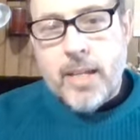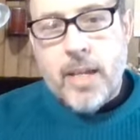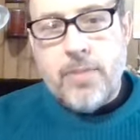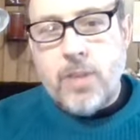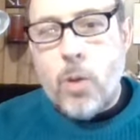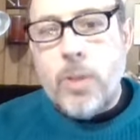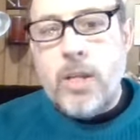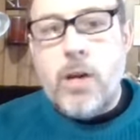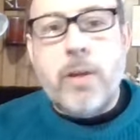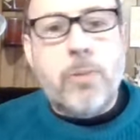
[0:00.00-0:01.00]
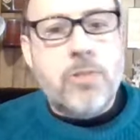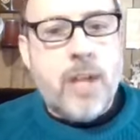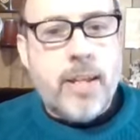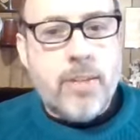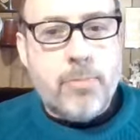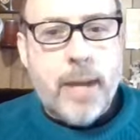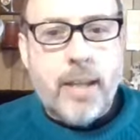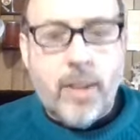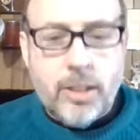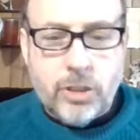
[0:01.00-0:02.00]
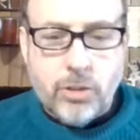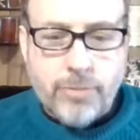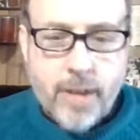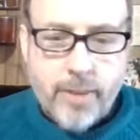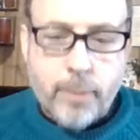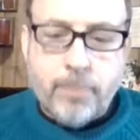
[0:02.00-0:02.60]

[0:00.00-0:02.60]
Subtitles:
even though we know he was not his biological father.